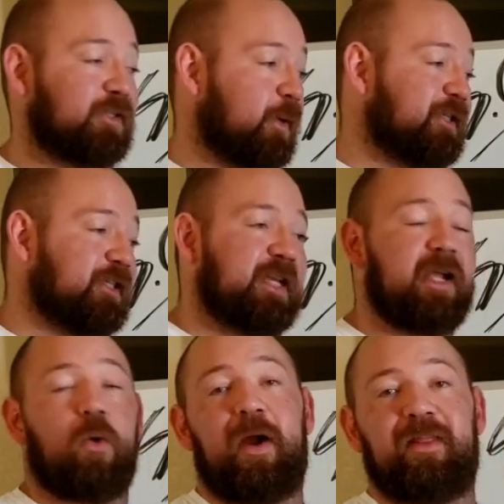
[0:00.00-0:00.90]
So I just
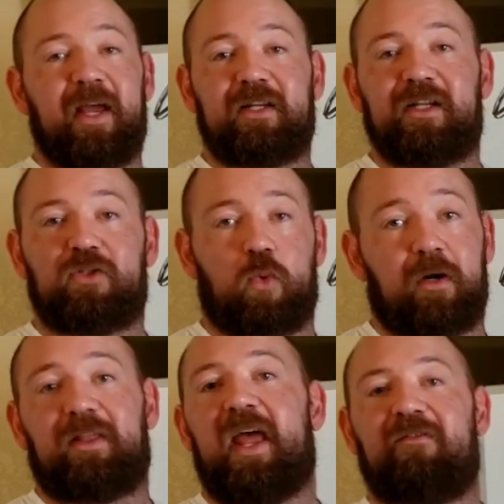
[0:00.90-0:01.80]
take away the excess
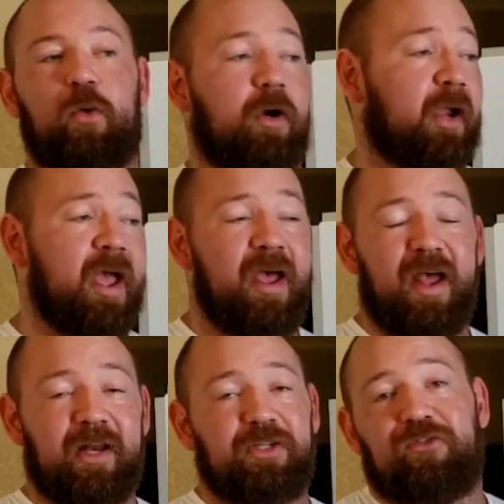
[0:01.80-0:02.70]
work, the heavy work,
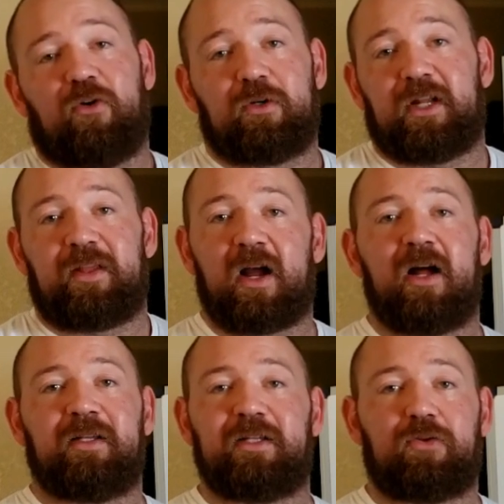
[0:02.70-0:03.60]
and I just focus on the
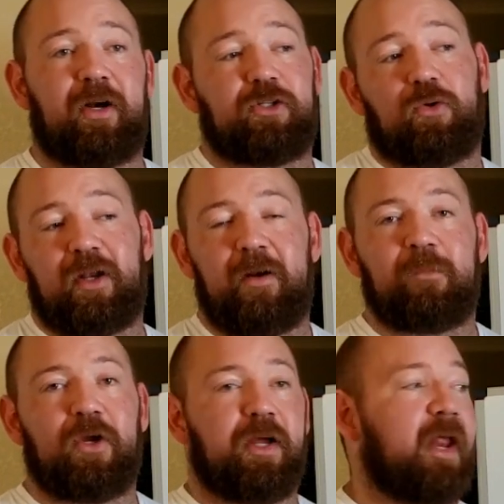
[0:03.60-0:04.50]
contest threshold and
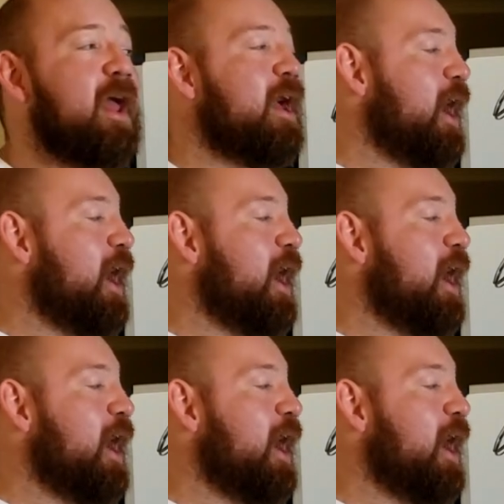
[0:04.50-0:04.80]
I'm good.